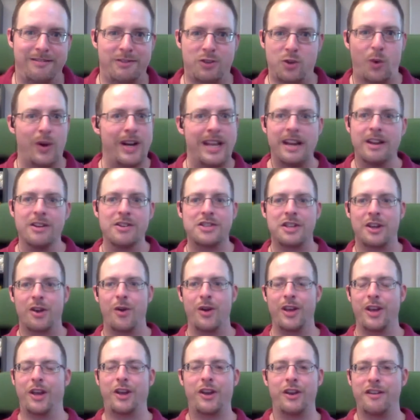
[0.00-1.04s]
20 years ago,
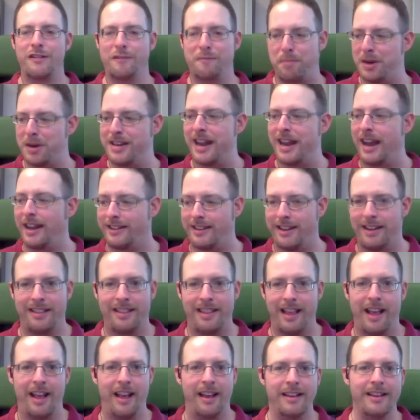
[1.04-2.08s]
you couldn't have predicted
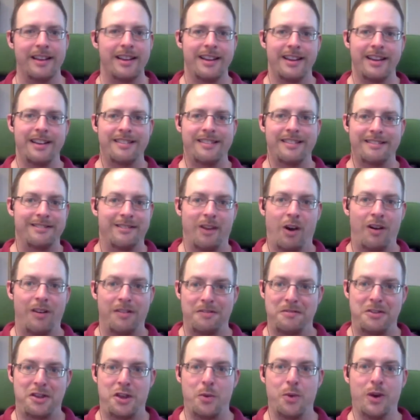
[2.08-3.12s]
that
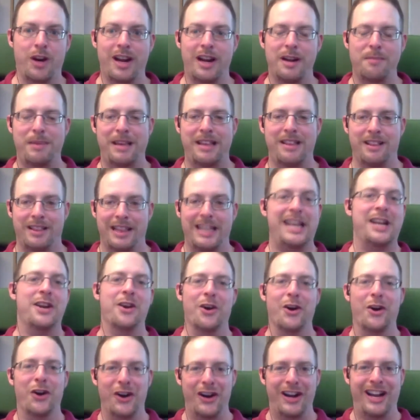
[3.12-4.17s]
you were going to be the
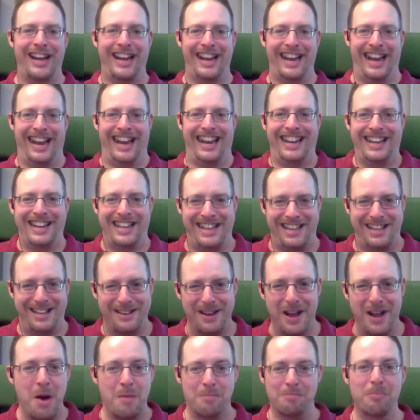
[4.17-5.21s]
leader in
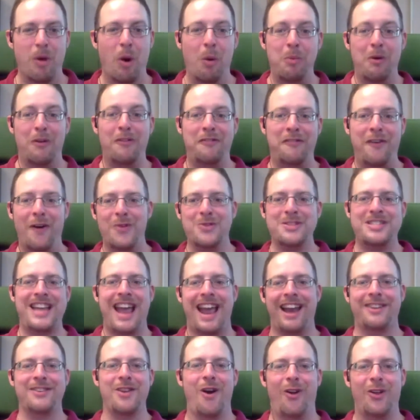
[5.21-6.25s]
mobile phone
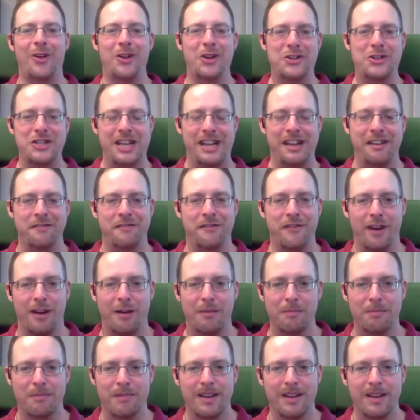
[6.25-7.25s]
technology from